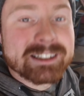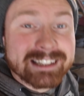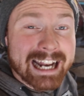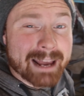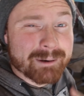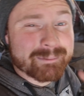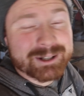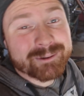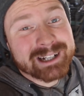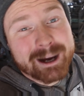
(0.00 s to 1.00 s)
Today I'm going to be
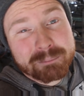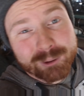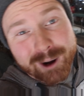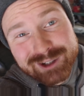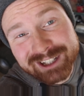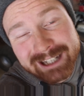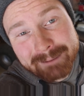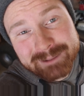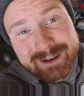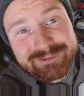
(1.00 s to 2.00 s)
doing a projects
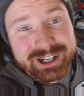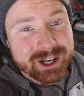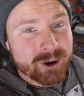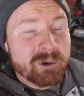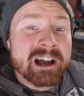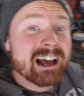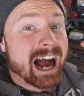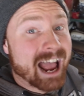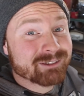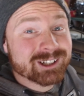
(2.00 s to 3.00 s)
update video.
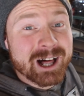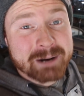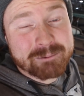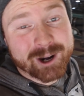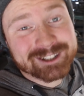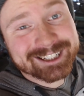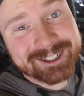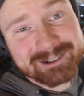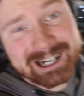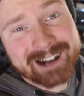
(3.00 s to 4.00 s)
I have a lot of projects
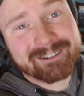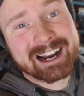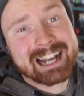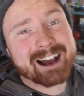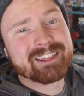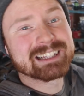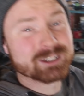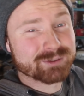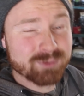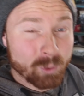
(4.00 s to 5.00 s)
going on right now. I think
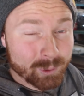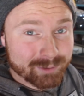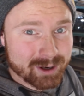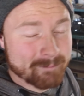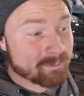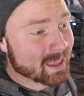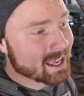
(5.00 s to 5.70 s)
there's 4 of them.